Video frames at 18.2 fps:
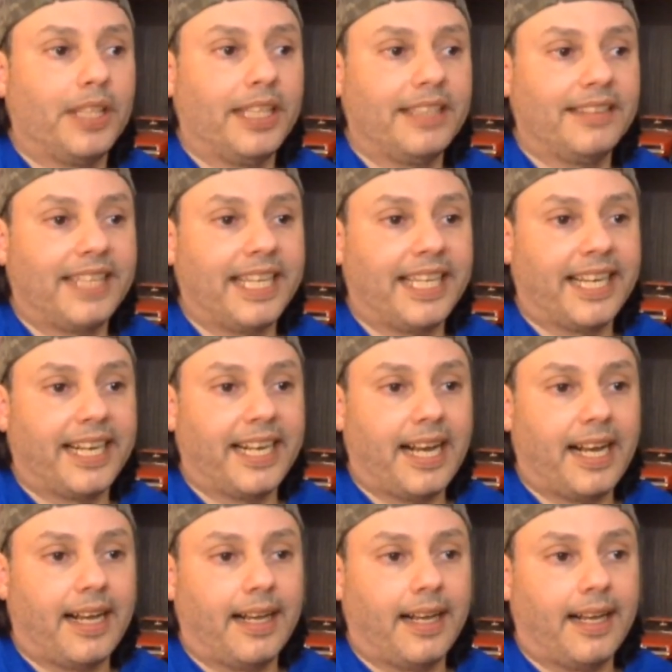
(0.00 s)
let's take it
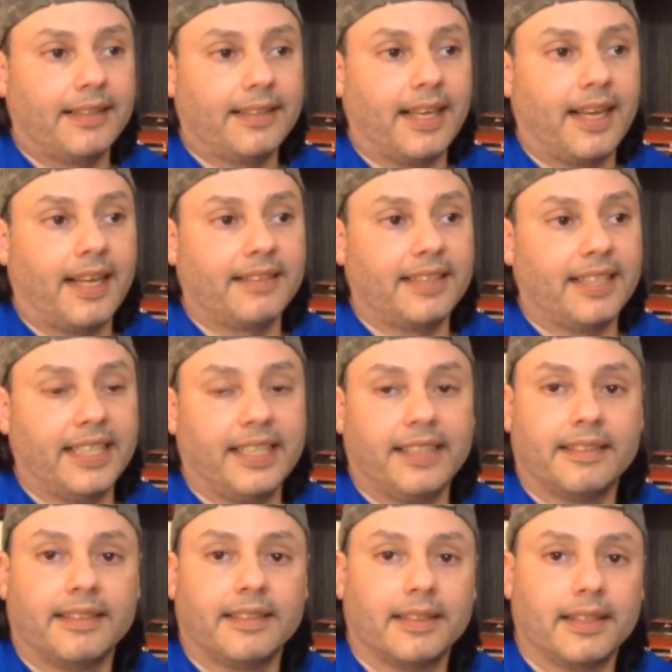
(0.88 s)
as it
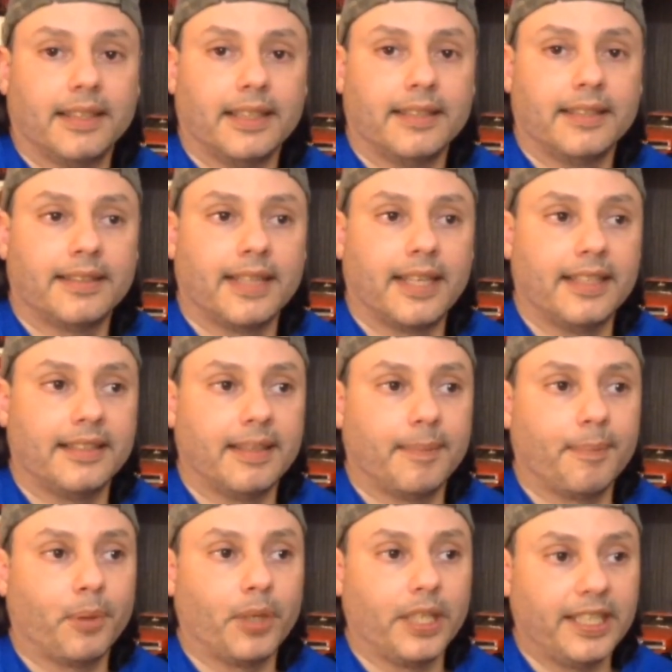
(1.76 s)
is. It's a
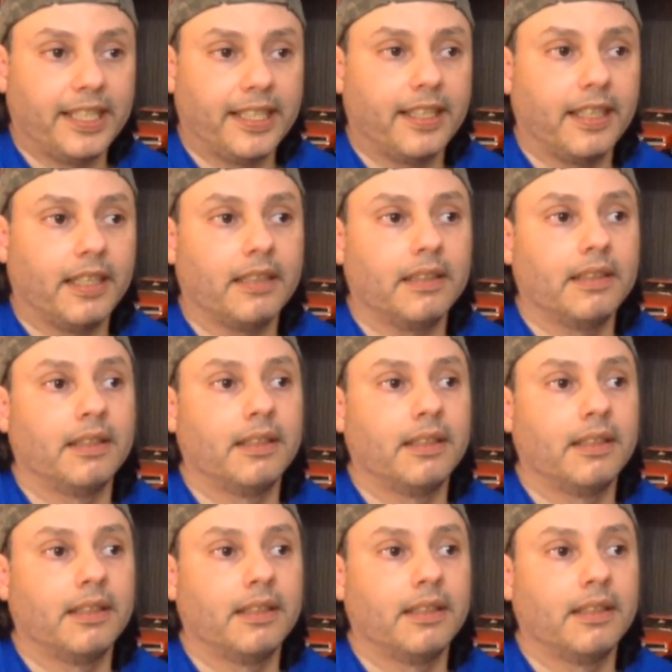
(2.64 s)
political